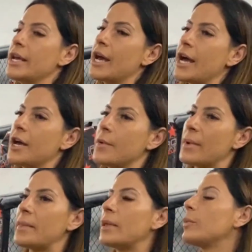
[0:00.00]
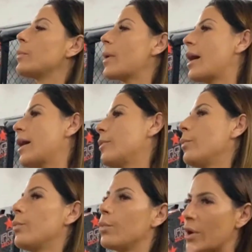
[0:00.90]
Um, and then
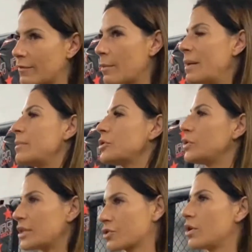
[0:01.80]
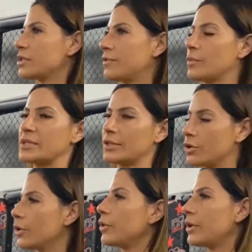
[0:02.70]
one of our members who does CrossFit was like,
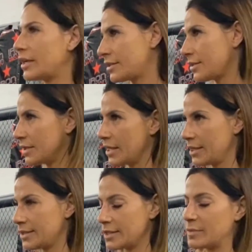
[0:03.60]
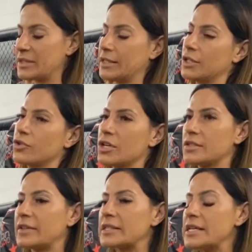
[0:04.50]
no, it's it's this particular
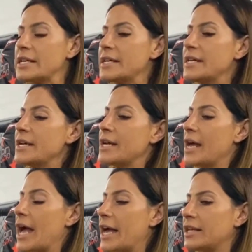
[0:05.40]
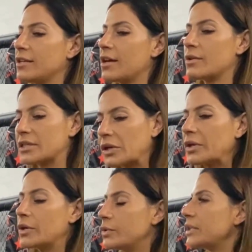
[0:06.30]
CrossFit. And I was like, okay,
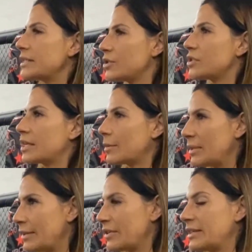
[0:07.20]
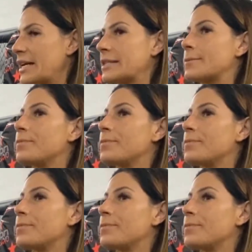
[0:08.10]
cool, that's interesting. I'm gonna leave it at that.